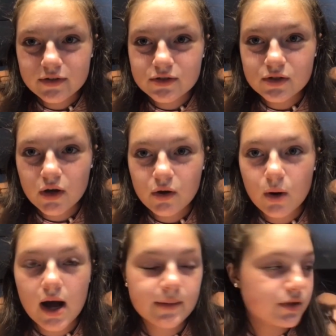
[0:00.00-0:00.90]
So
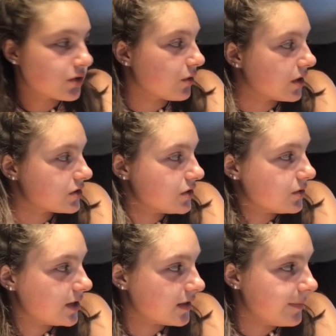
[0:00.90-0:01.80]
I'm just going to
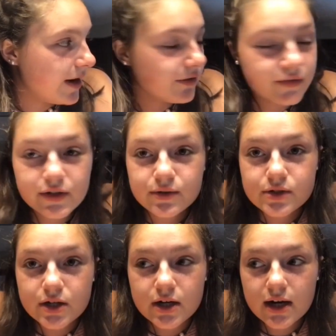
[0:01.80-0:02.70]
take them out of the
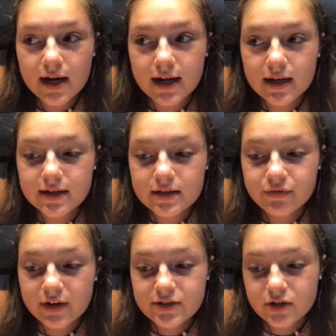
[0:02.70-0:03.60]
toaster, and the
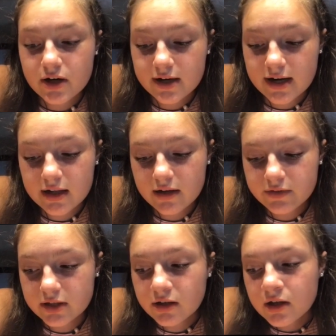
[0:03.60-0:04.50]
fries are already out of the
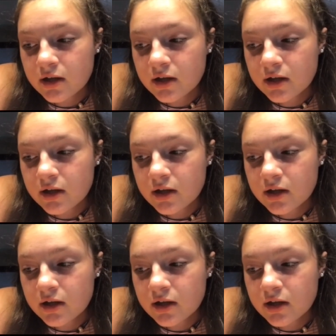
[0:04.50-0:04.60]
oven.